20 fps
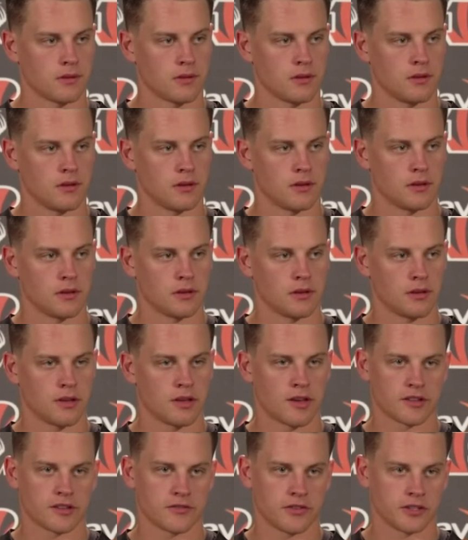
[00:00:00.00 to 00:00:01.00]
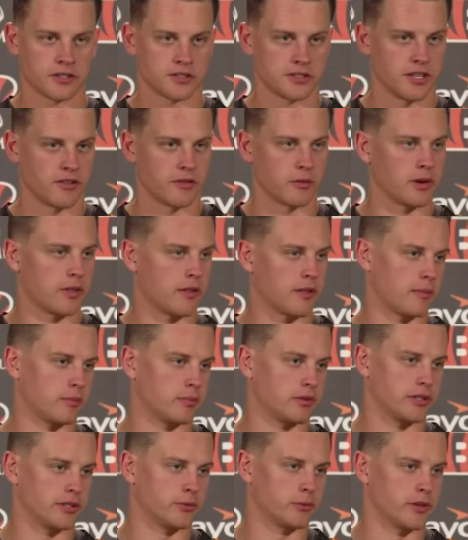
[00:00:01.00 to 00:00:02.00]
specifically? Yeah, it's fun to see everybody that I
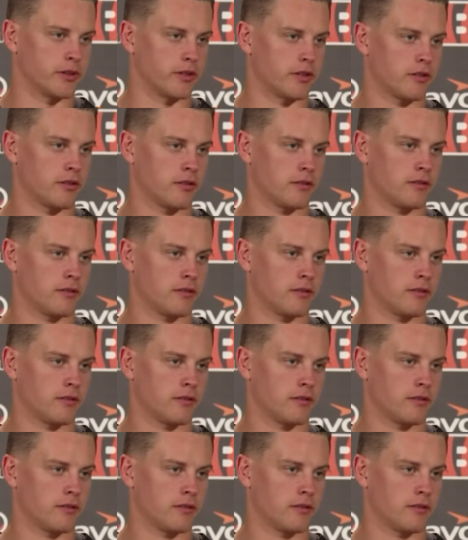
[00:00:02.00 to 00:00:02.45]
played with.